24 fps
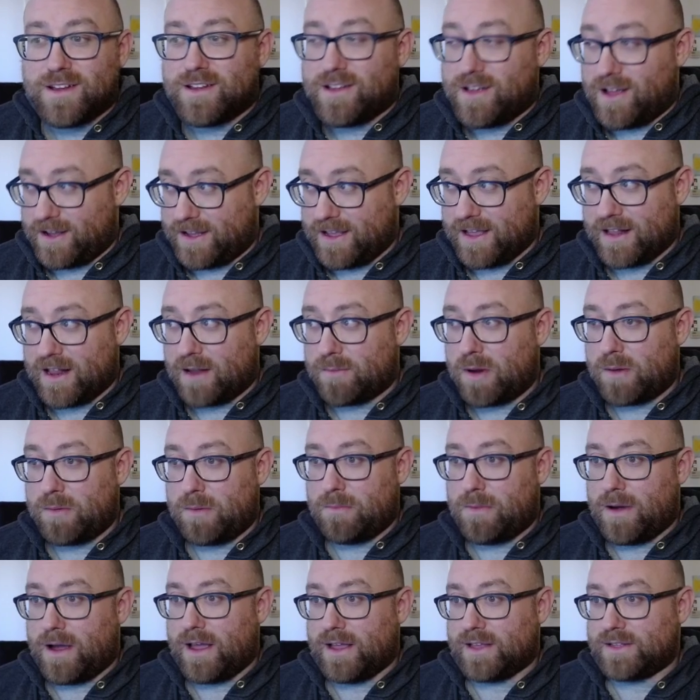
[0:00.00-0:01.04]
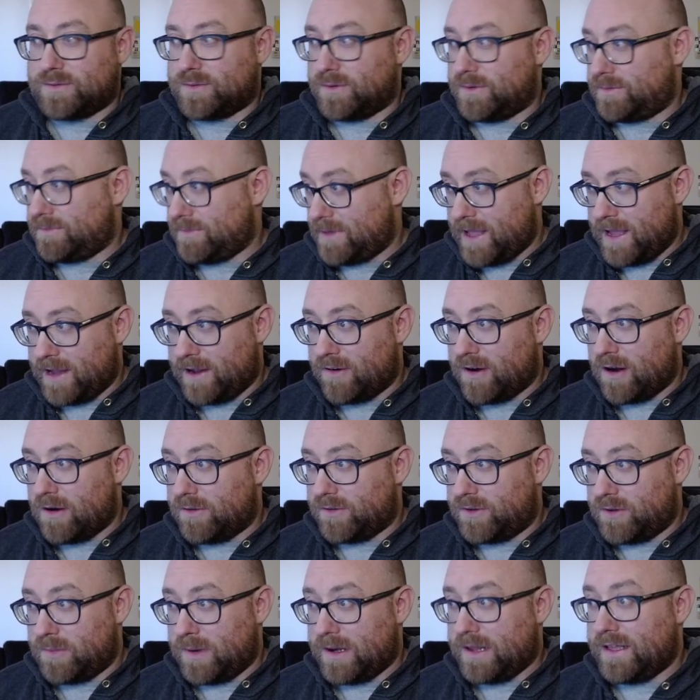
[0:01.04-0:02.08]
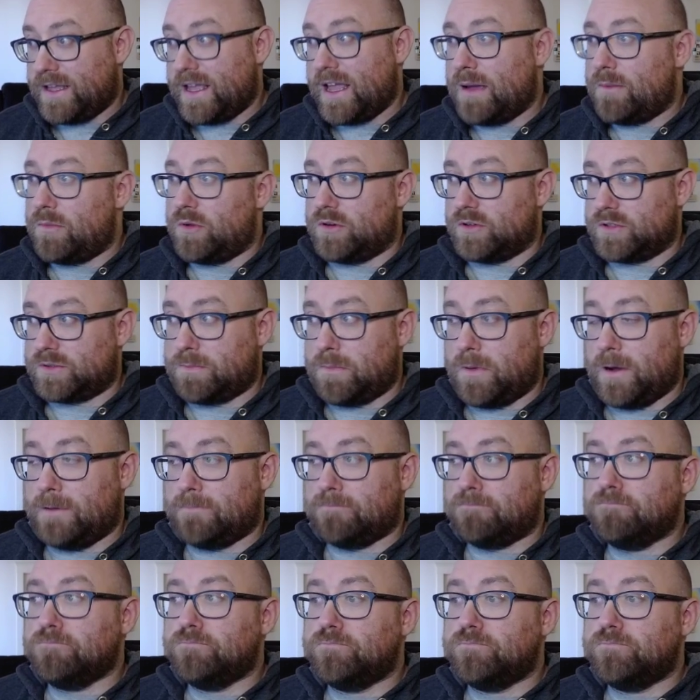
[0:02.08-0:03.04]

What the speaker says: Again, I might be biased with hanging around with too many gamblers, but